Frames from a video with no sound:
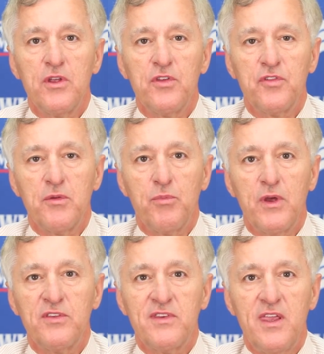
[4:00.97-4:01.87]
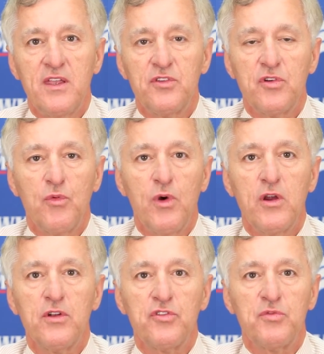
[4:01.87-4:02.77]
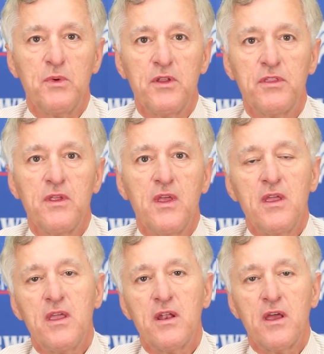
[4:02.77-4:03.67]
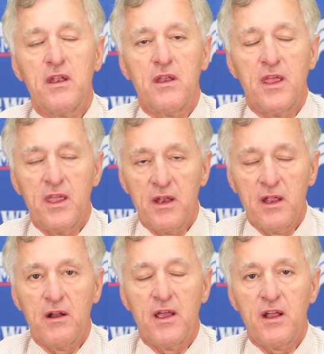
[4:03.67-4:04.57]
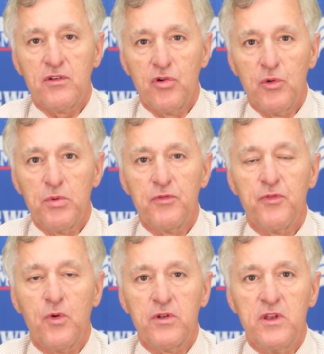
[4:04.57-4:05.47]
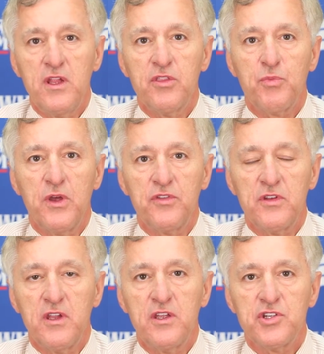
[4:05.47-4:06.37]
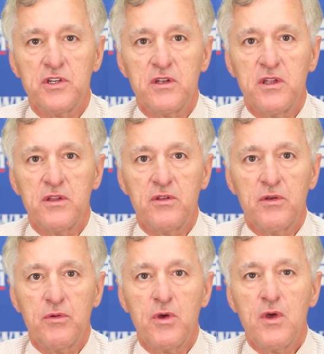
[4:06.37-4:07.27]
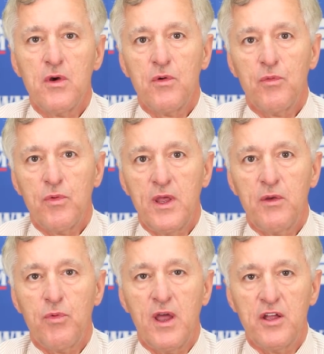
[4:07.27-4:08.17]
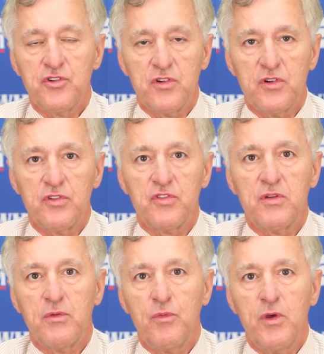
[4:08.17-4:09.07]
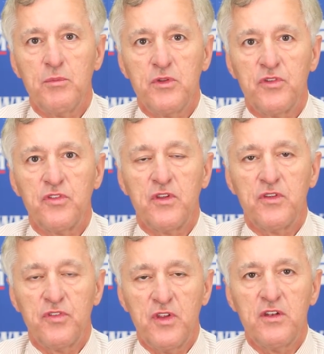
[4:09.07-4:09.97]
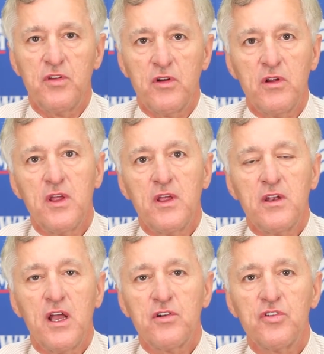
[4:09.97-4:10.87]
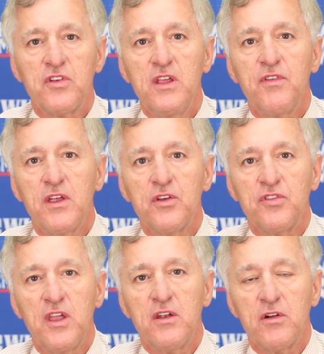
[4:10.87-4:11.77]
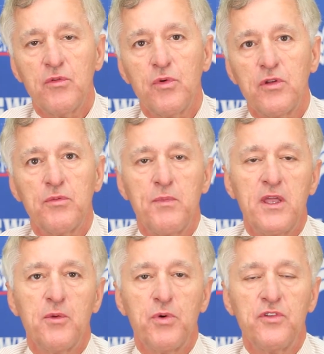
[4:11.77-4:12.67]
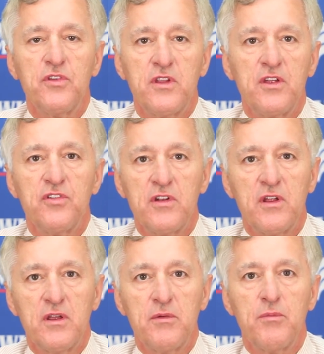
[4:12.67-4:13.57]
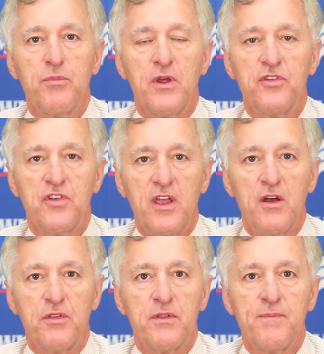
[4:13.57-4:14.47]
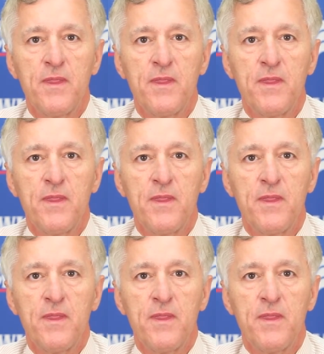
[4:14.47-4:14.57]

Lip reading: is the Breast Cancer Awareness Month, and on our October 14th presentation in the Ray Rogers Women's Center, Dr. Steve Alexander will make a presentation on breast health.